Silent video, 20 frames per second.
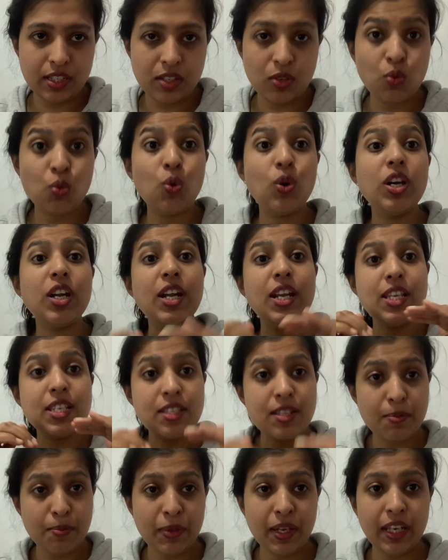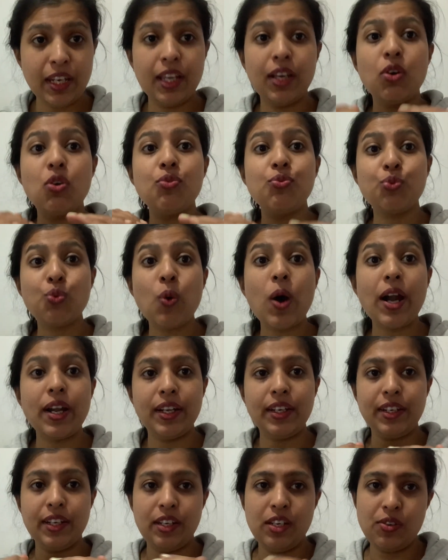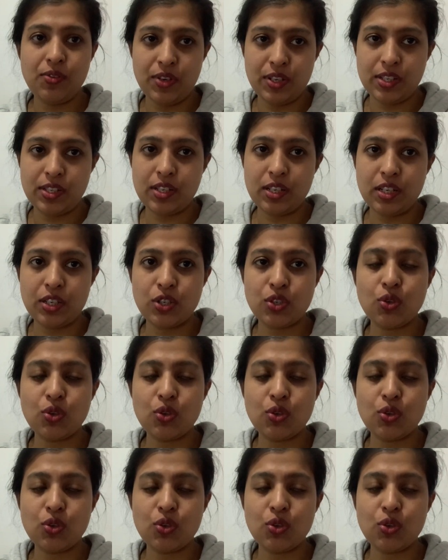What is the meaning of quantitative research,